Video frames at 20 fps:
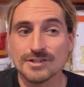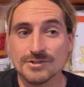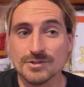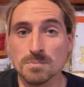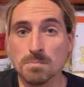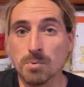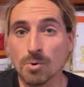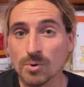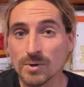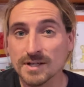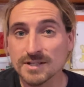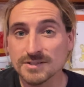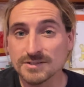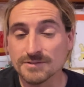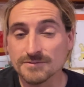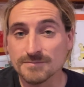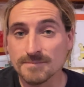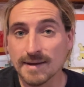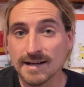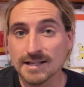the boys
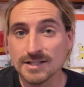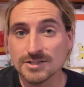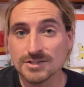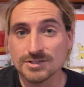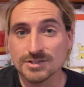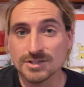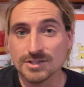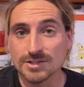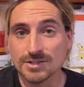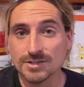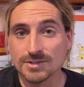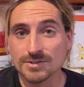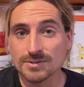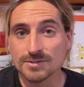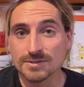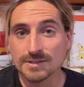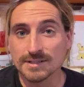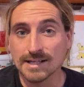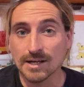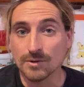have managed
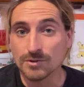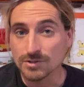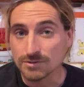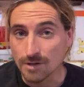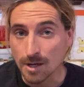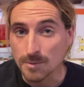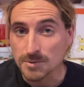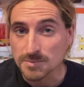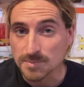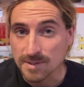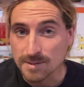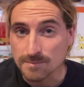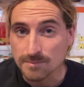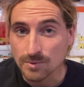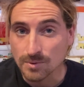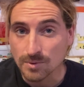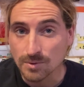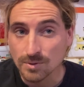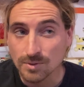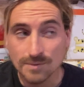to get on the ropes a bit
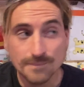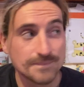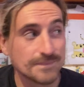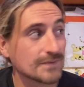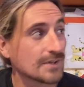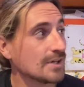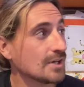more,